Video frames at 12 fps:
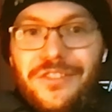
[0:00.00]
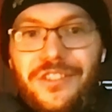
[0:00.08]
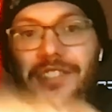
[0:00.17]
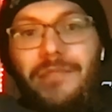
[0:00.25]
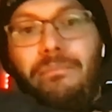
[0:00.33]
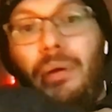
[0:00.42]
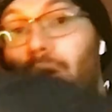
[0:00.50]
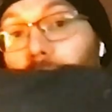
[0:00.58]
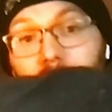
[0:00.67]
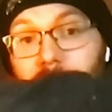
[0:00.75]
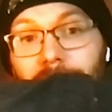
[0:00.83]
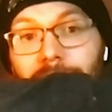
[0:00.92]
you're just
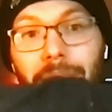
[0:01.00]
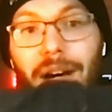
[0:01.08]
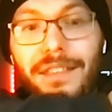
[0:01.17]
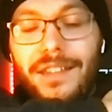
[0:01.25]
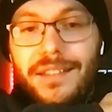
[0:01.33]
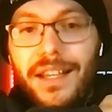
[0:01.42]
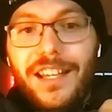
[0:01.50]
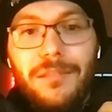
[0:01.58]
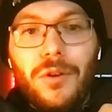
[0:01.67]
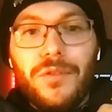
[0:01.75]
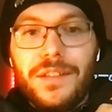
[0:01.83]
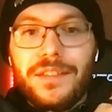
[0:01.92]
pulled by this
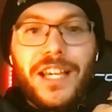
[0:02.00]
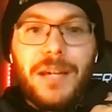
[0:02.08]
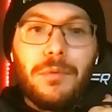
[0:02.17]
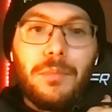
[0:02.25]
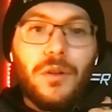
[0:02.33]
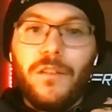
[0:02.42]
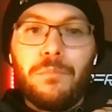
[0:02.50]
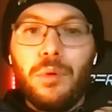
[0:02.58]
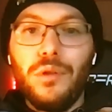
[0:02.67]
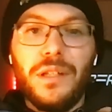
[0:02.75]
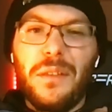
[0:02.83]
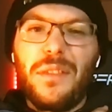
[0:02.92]
animal that's capable of
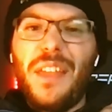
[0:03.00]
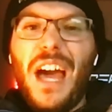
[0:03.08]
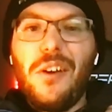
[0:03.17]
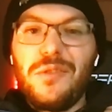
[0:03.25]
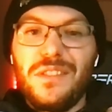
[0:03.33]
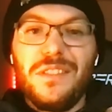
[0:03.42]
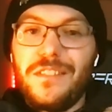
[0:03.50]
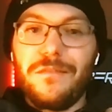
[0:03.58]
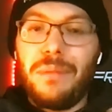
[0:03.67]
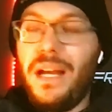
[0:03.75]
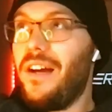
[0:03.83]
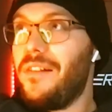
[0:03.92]
pulling thousands
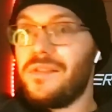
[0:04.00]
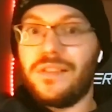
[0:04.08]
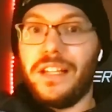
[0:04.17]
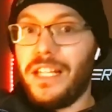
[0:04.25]
of pounds.